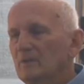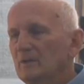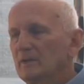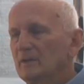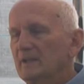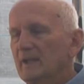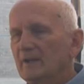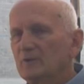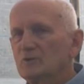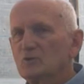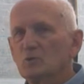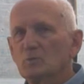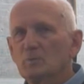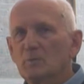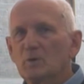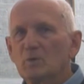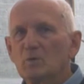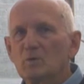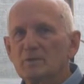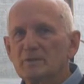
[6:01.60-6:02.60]
the actual
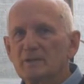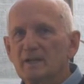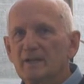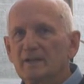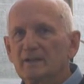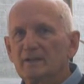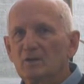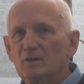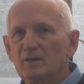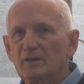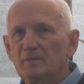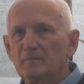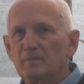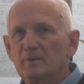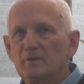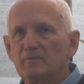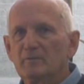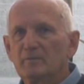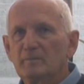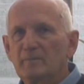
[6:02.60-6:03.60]
brewers act like a
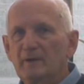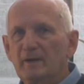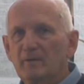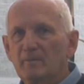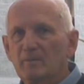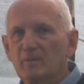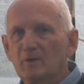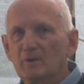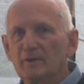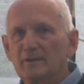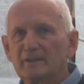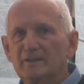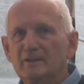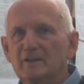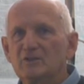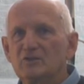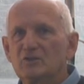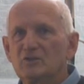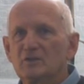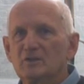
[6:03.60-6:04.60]
bit of a parabolic
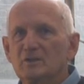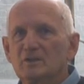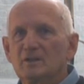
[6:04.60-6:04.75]
dish,